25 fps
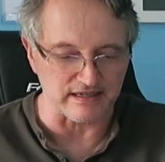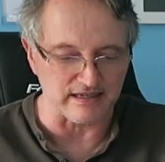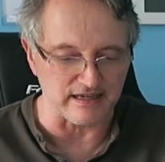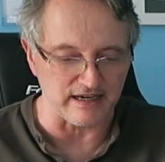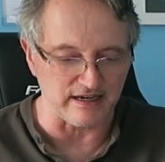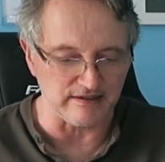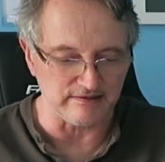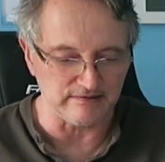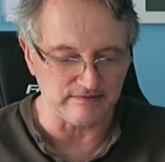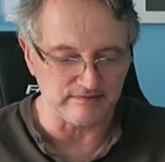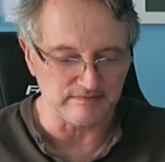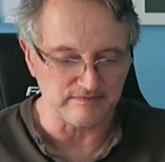a
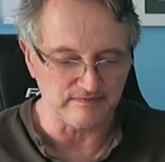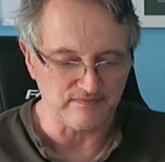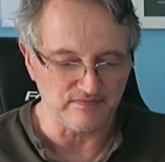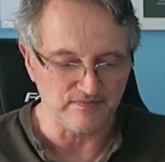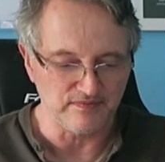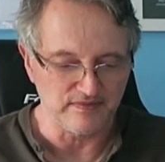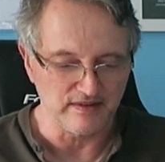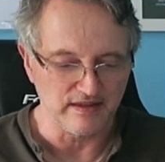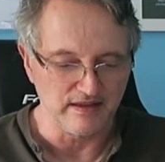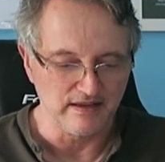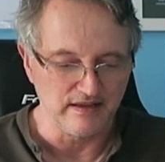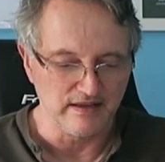go.
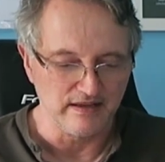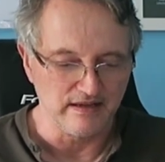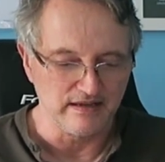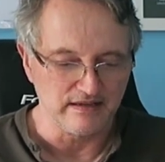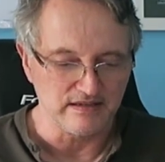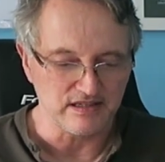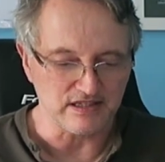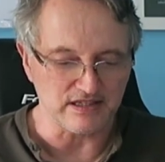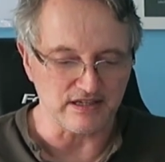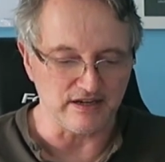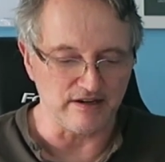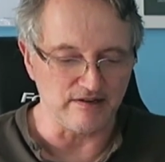
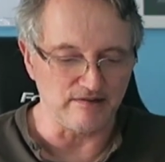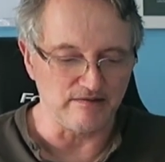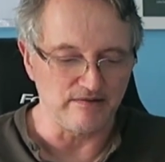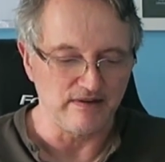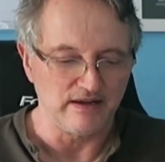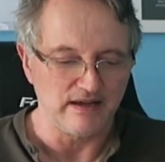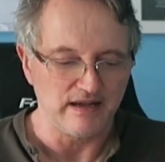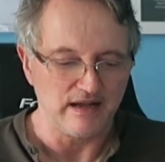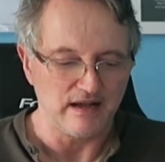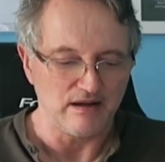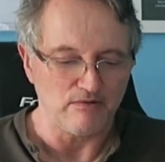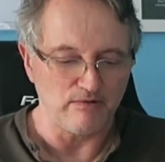
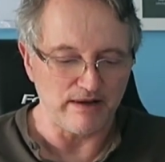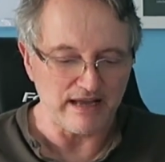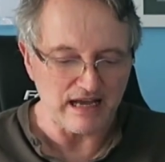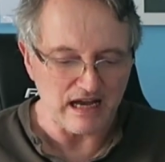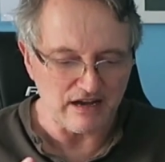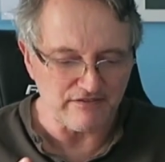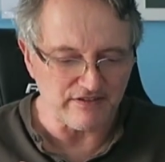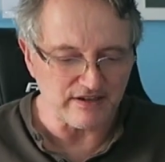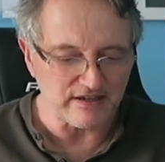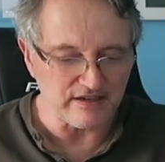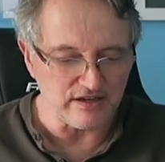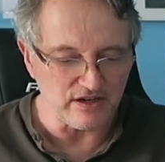So we
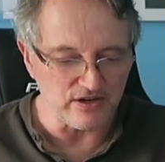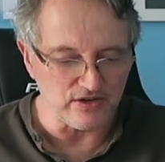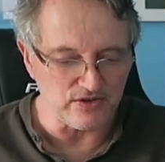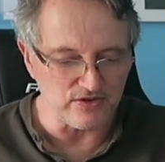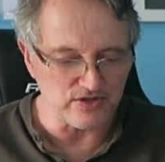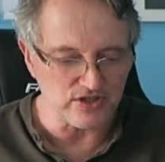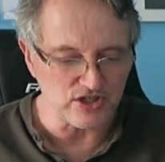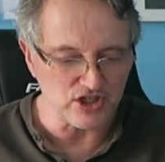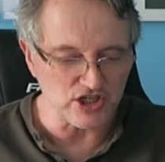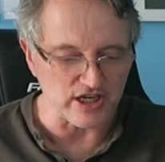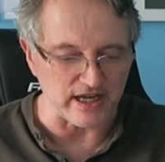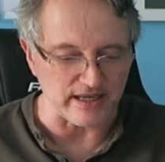haven't
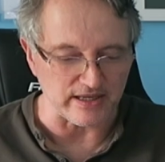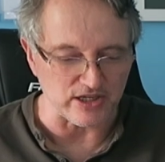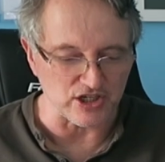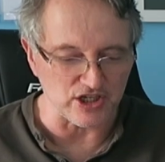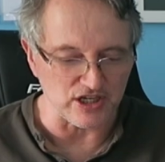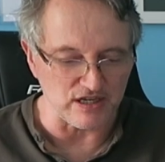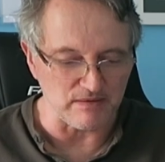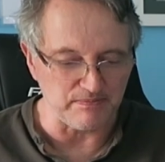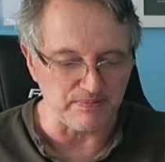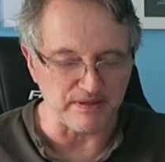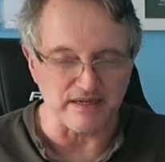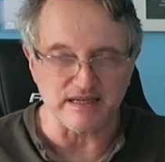used
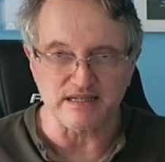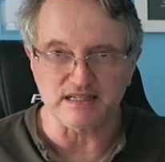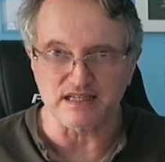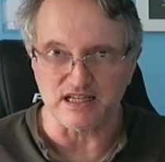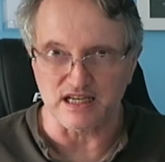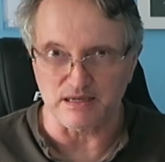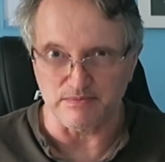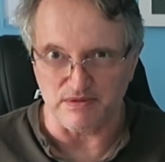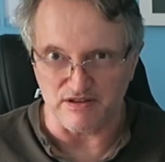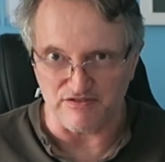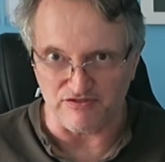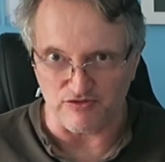
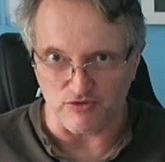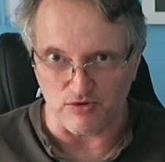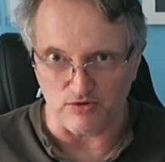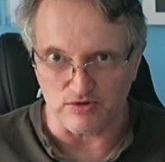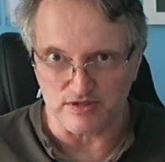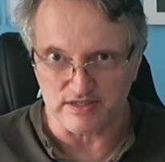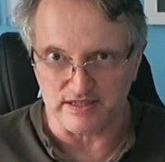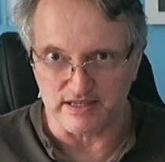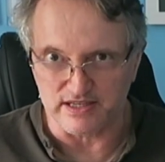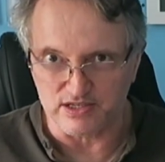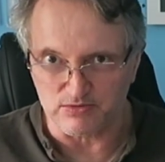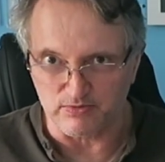ChatGPT
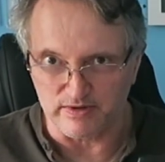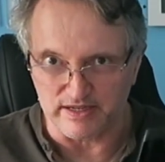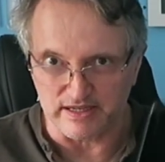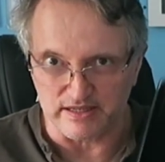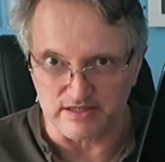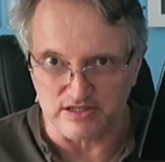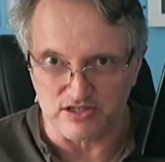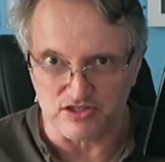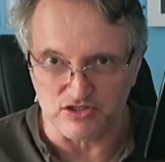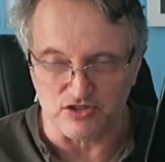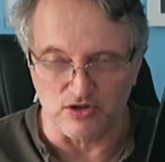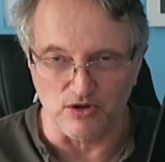before since we
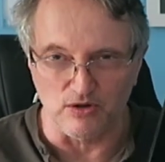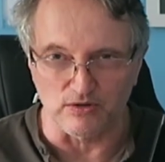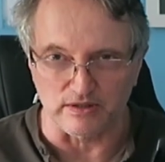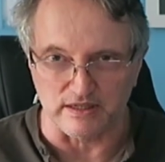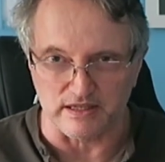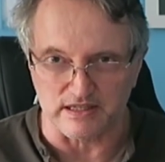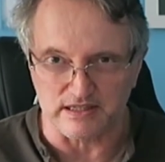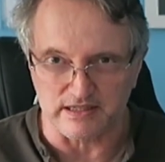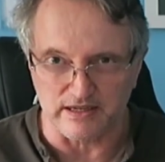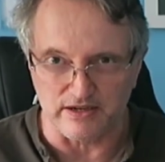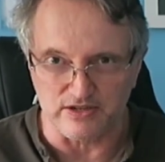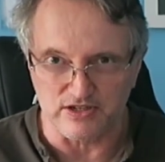installed
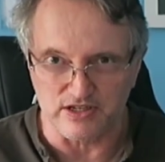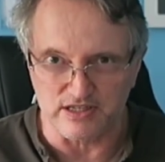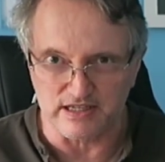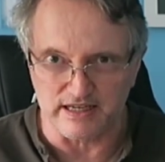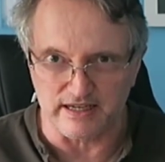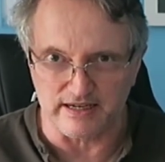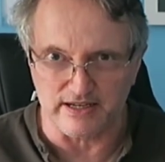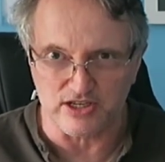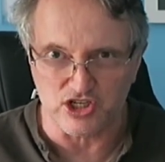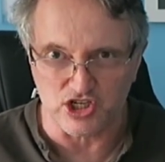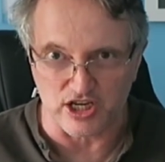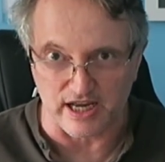it, so she's
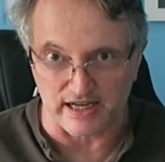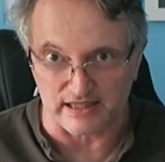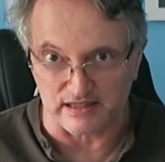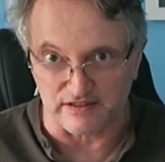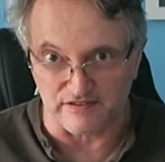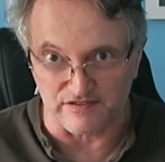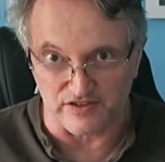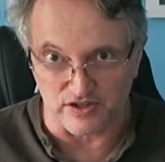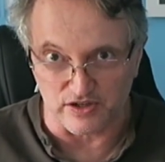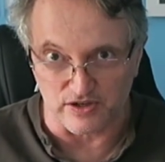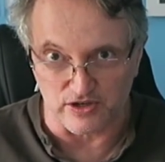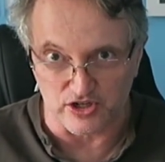going to check
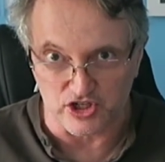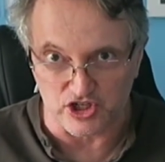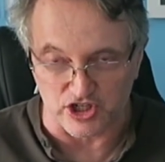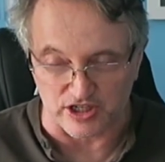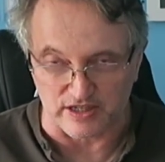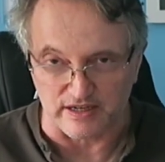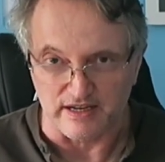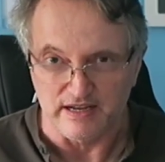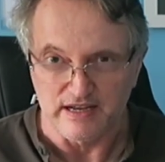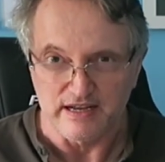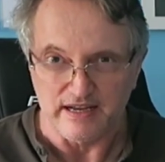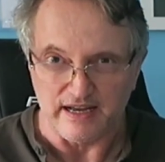the
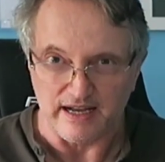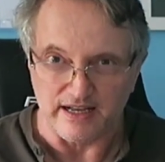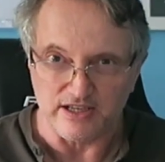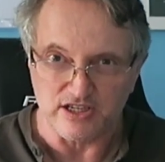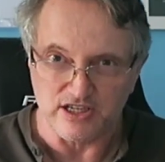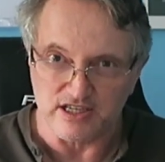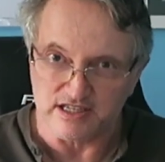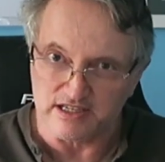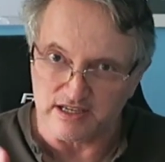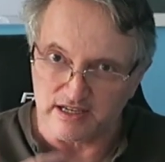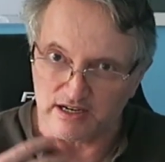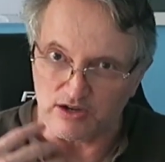version,
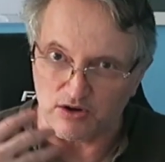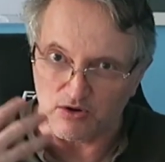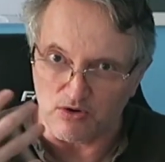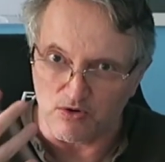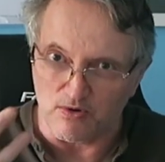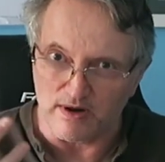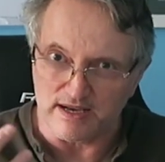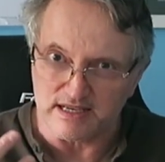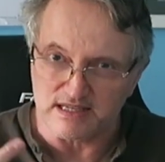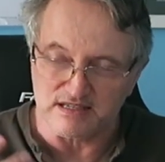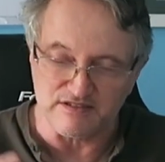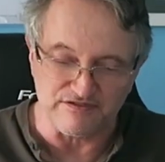and she's going to
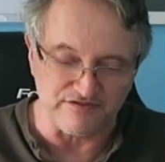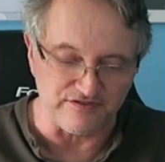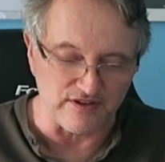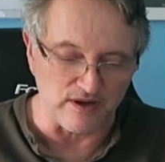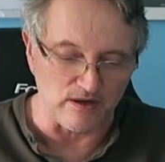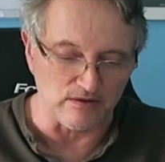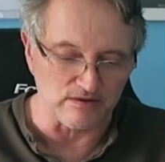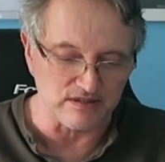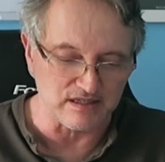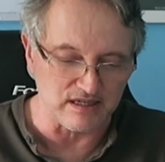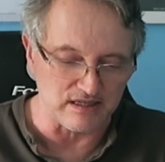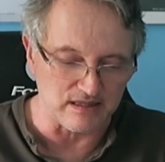always
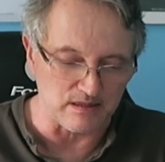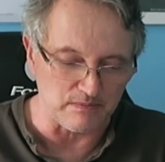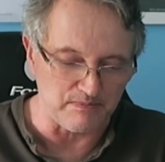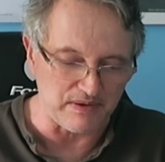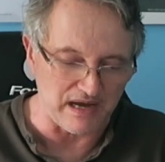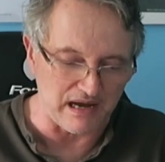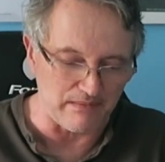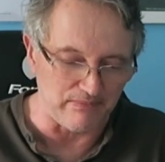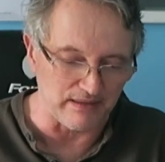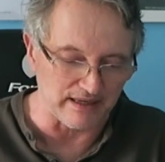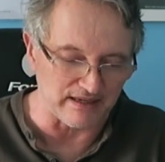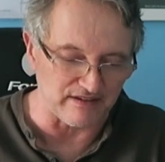default to the
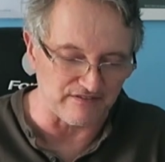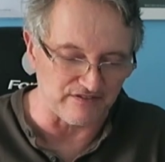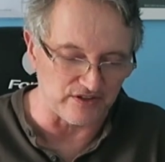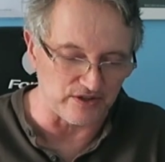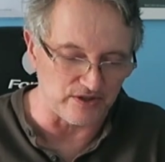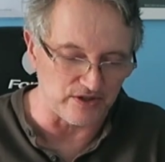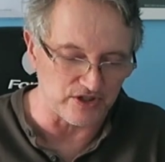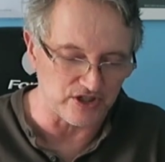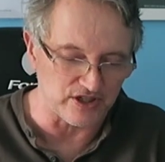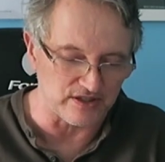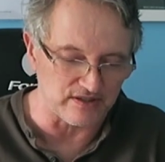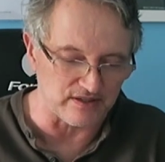public
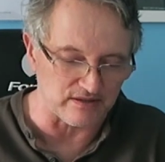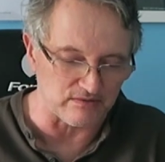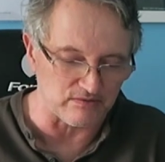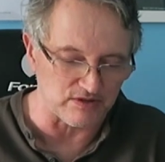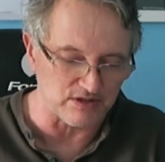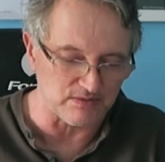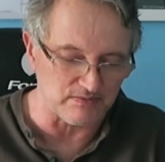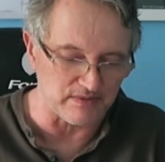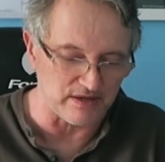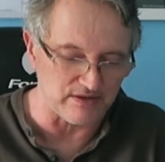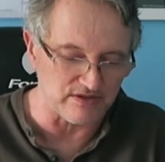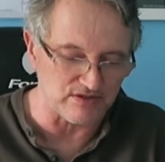version that
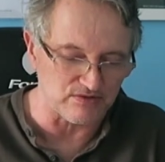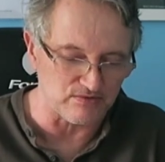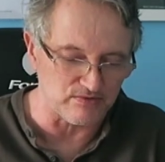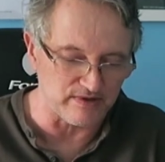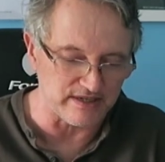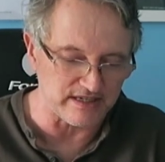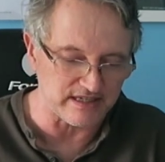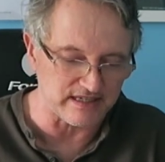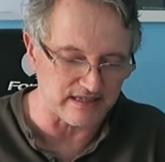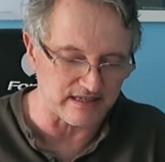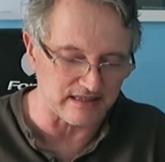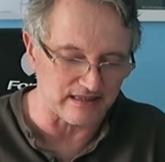was most
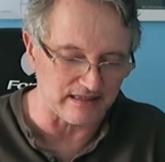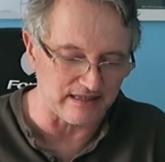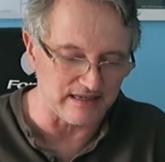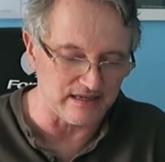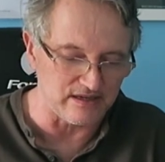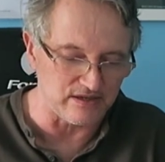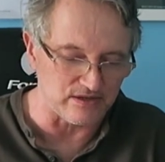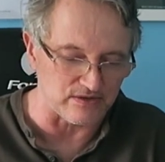recently